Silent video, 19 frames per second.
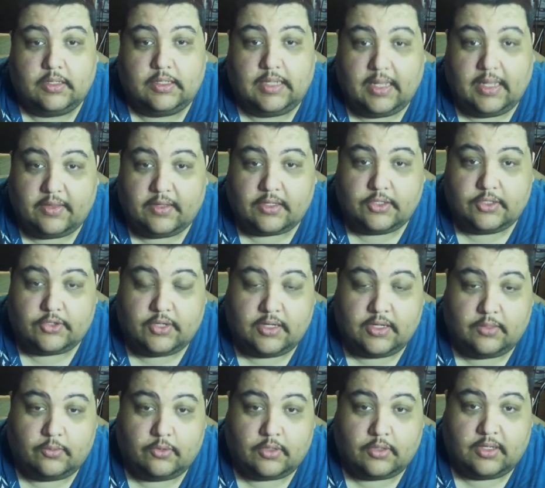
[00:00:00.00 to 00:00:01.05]
now they can try
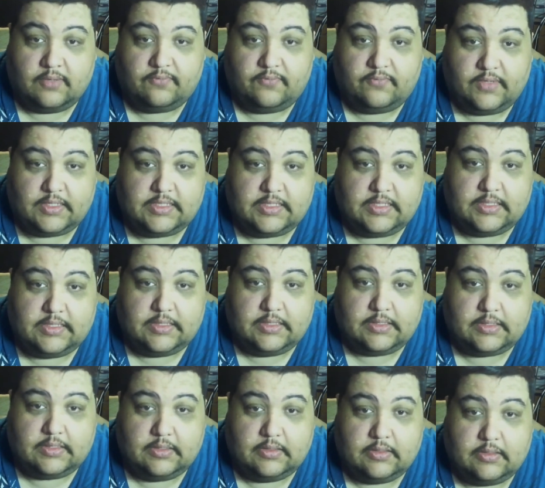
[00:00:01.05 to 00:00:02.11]
to work on fixing
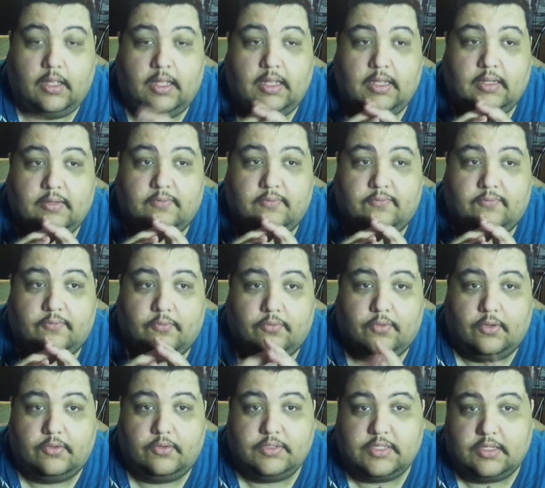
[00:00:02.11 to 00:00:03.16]
it. And for
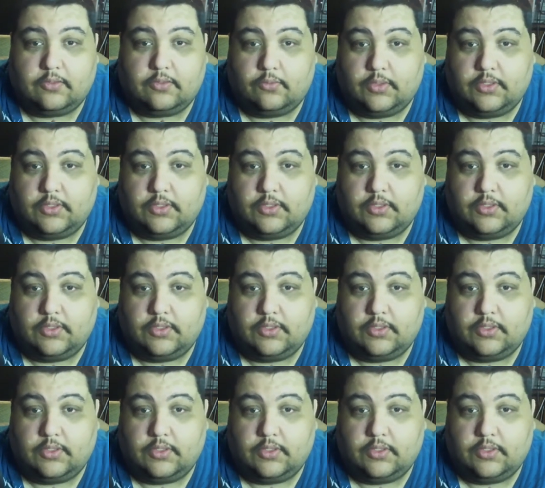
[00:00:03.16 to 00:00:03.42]
those that are